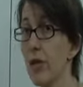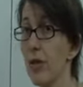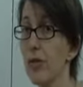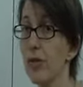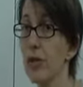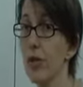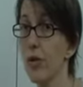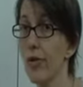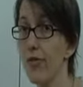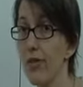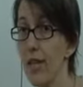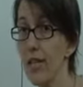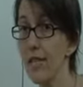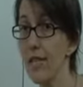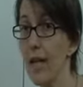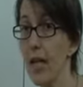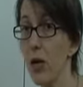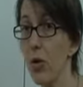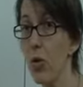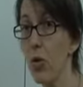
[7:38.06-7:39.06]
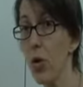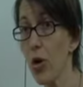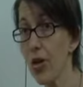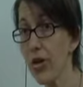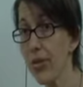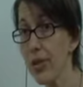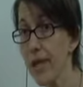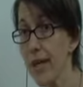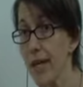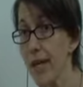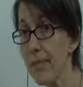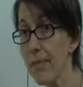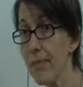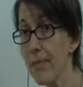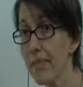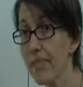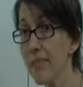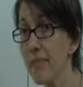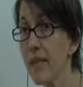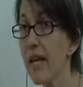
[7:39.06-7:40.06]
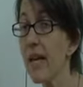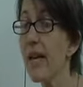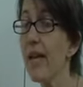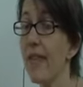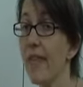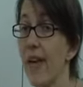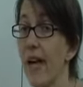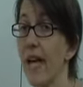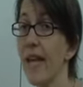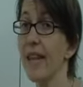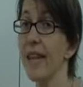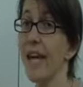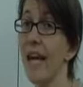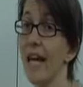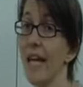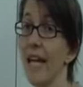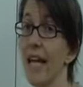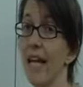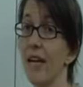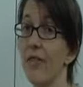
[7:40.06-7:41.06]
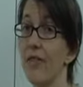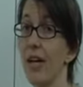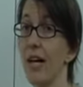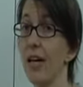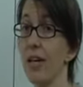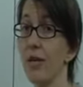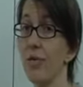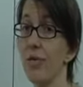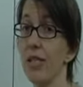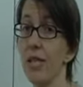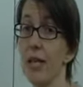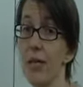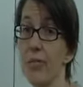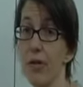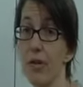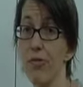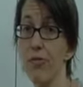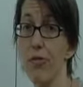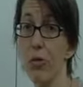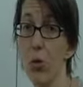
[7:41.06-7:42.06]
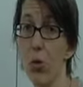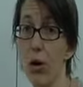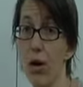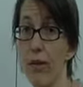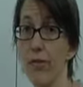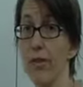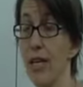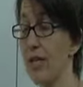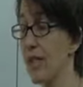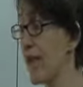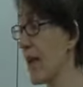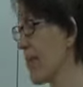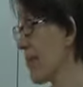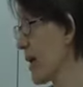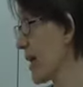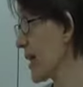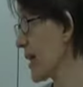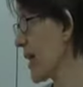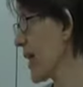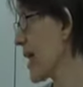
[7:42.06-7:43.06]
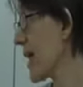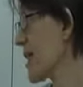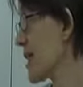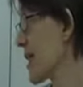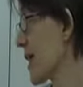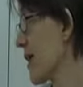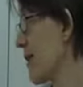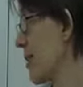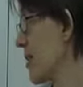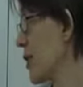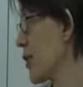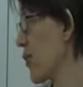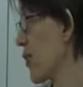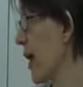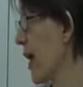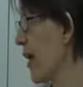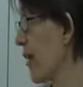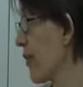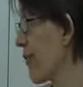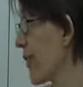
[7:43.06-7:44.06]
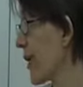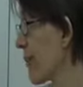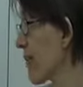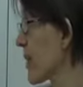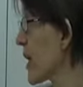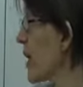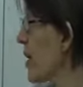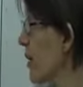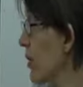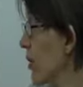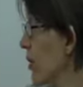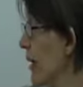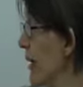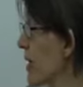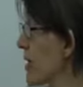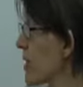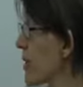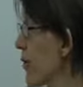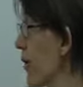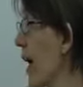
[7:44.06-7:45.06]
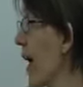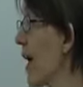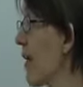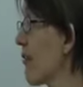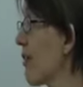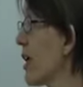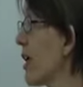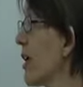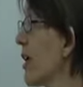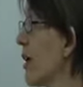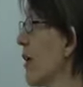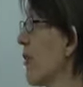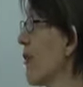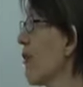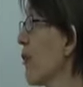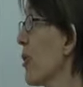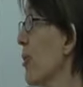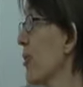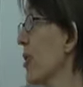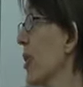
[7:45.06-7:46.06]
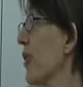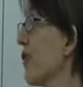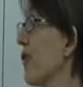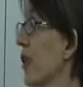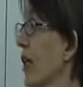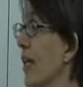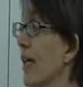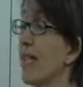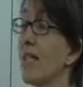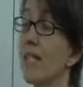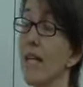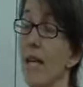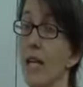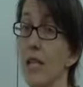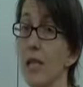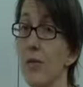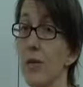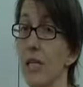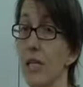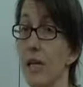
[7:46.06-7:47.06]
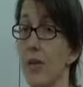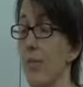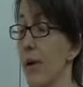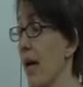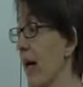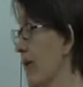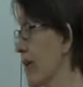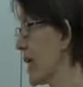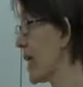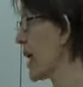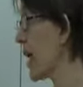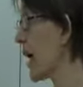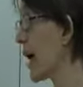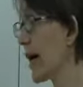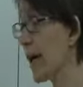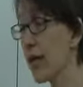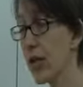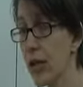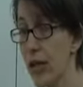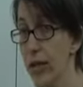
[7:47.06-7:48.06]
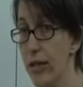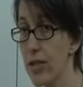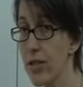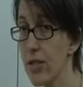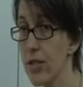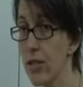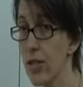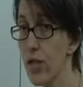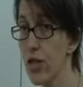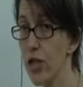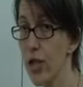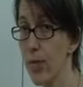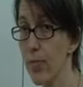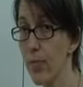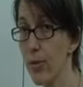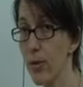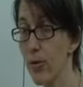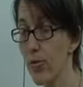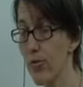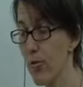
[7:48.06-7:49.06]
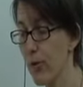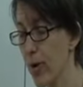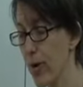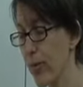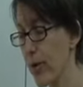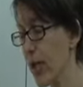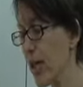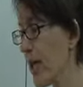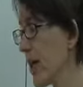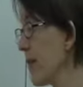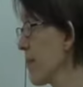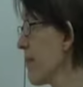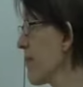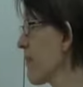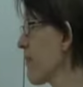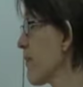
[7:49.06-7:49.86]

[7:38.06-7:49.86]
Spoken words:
So if they say quarterly, then that N value is going to be 4. If they say monthly, it's going to be 12. We also have a formula for continuous compounding. I call this the shampoo formula